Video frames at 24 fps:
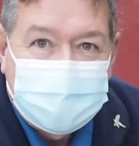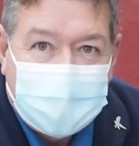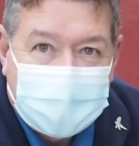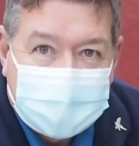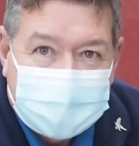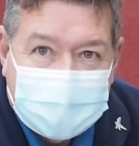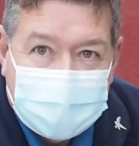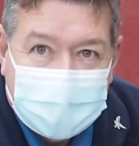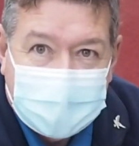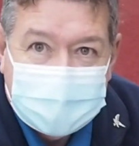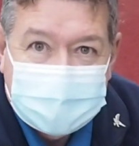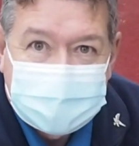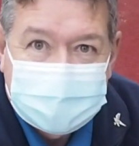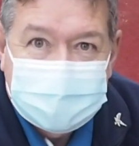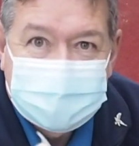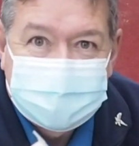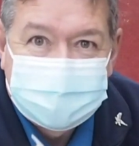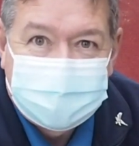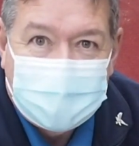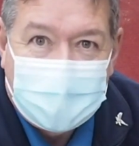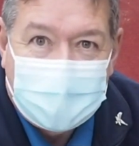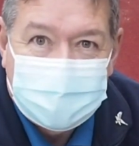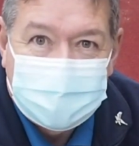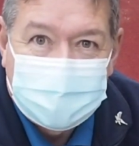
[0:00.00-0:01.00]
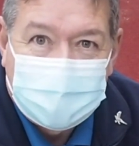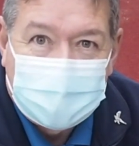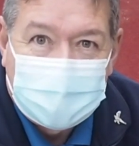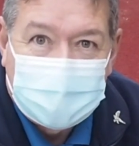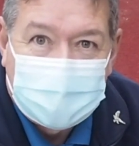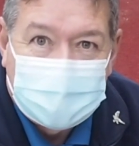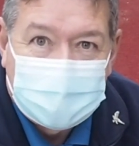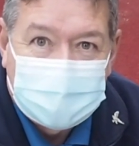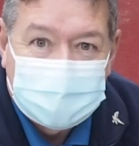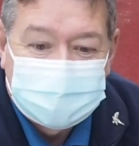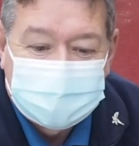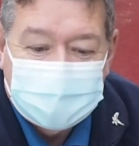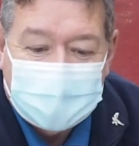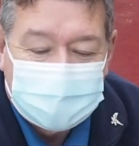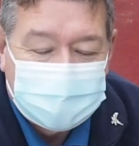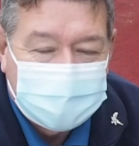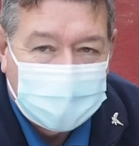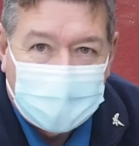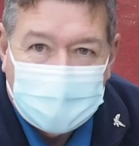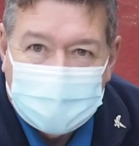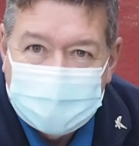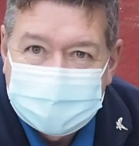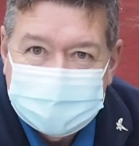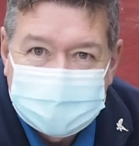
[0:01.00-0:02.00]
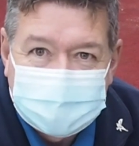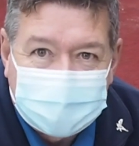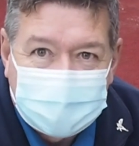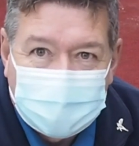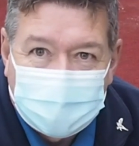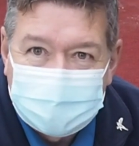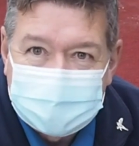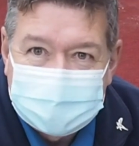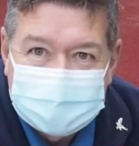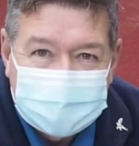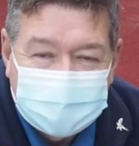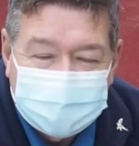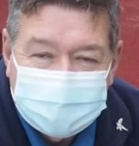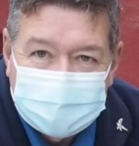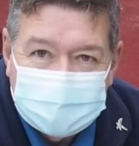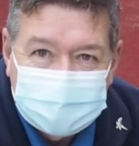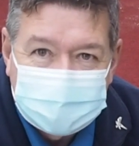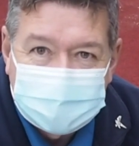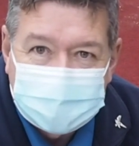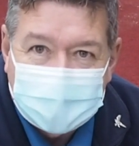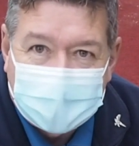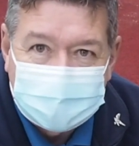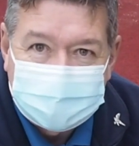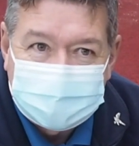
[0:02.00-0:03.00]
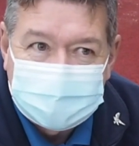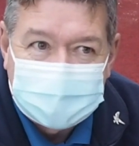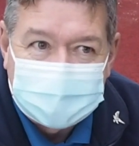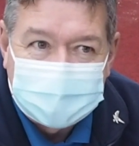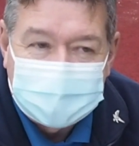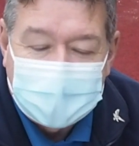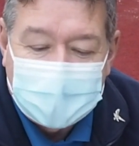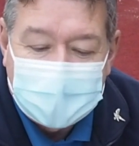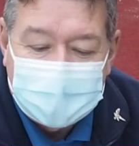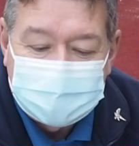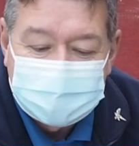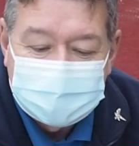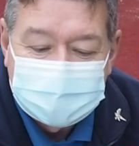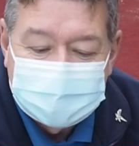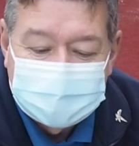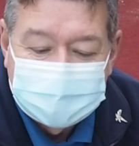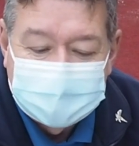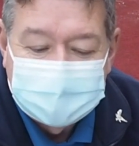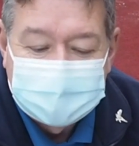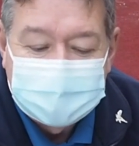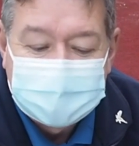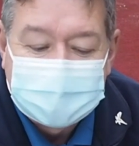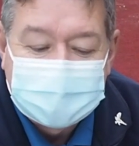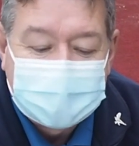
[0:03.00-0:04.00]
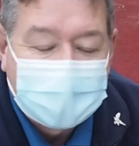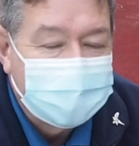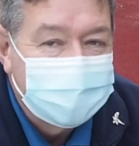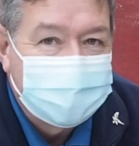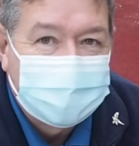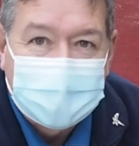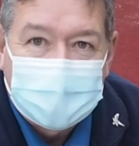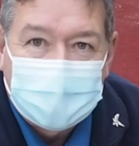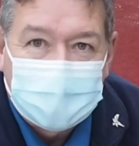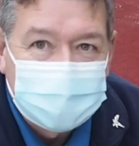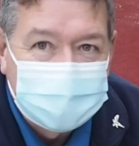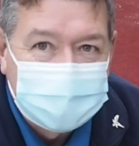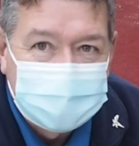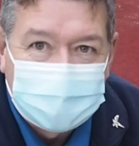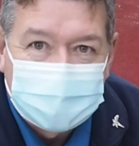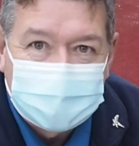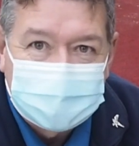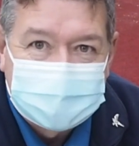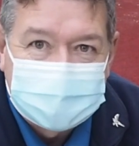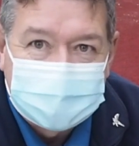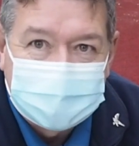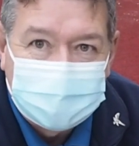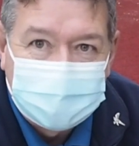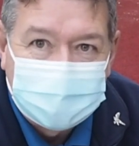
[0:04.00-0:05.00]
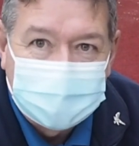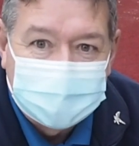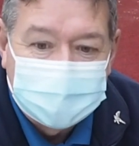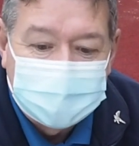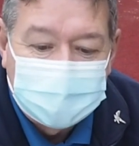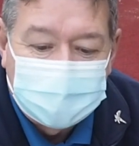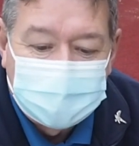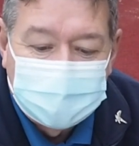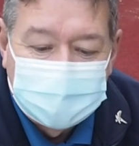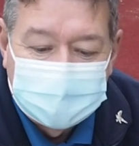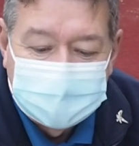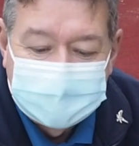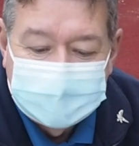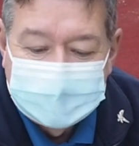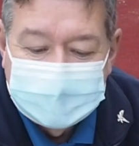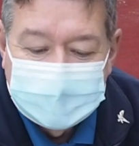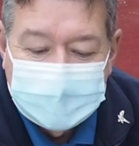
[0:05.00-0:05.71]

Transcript: Fat cakes, fat balls, fat blocks, they come in different shapes and names. You can have all sorts in with them.